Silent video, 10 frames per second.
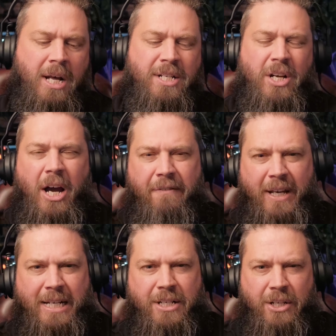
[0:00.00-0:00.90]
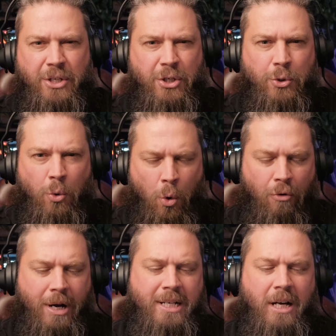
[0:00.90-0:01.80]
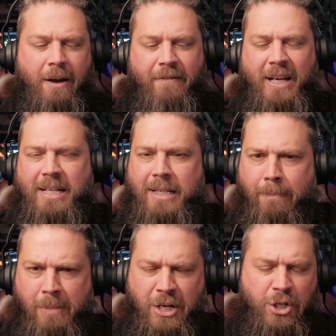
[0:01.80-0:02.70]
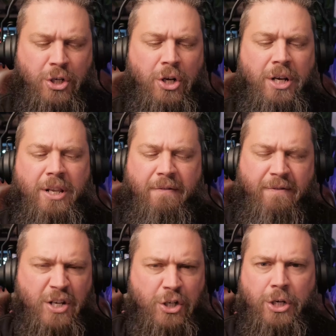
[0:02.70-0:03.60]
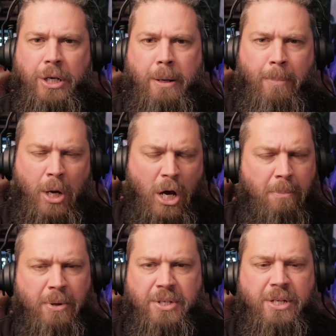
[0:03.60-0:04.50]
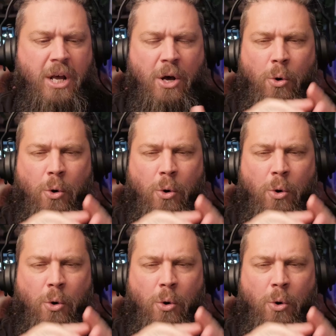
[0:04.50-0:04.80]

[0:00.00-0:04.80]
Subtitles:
diving into the story, diving into the mission, the vision, the purpose,